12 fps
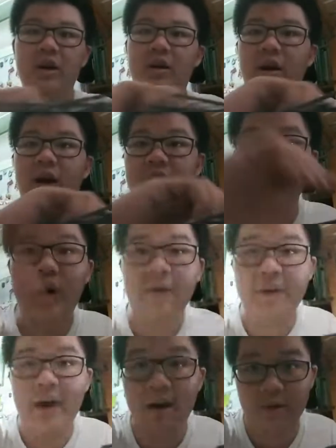I do have
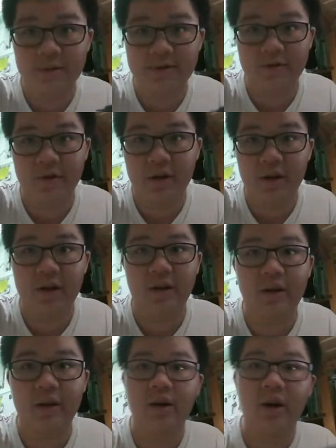high hopes for it. Like,
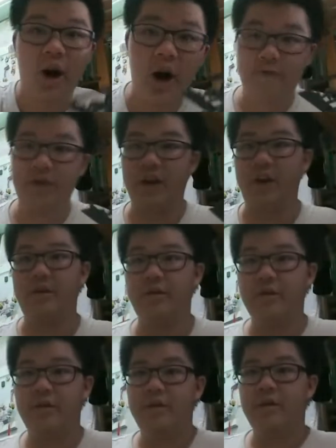hopefully,
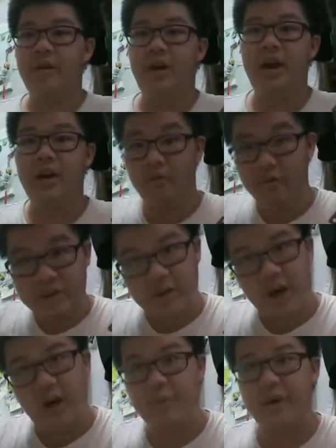it would
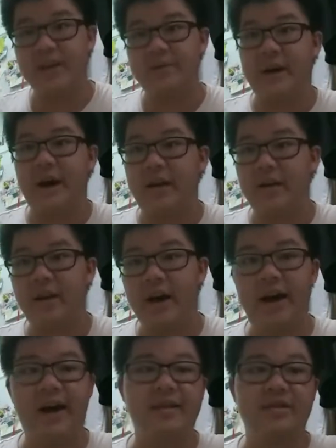not be as bad
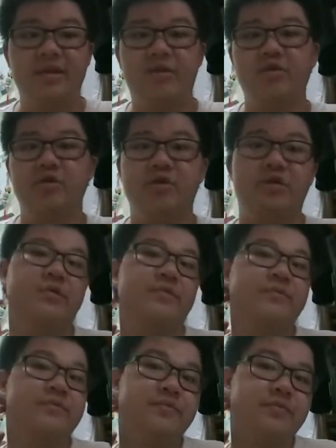as the original.
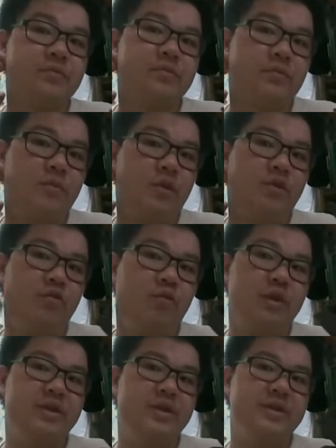
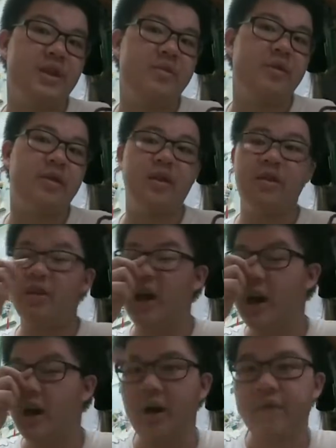What does anybody think
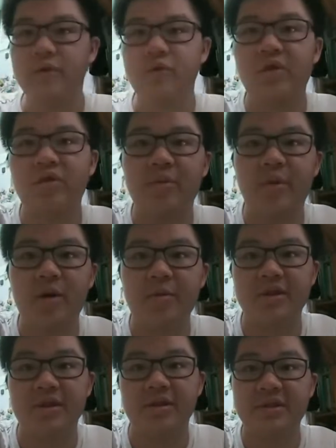of a real great
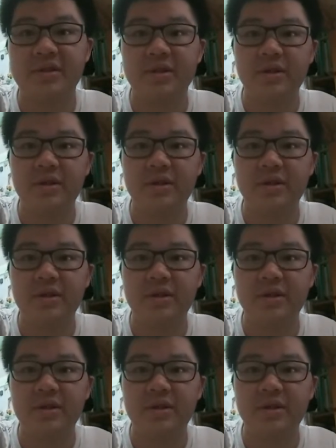Barbatos?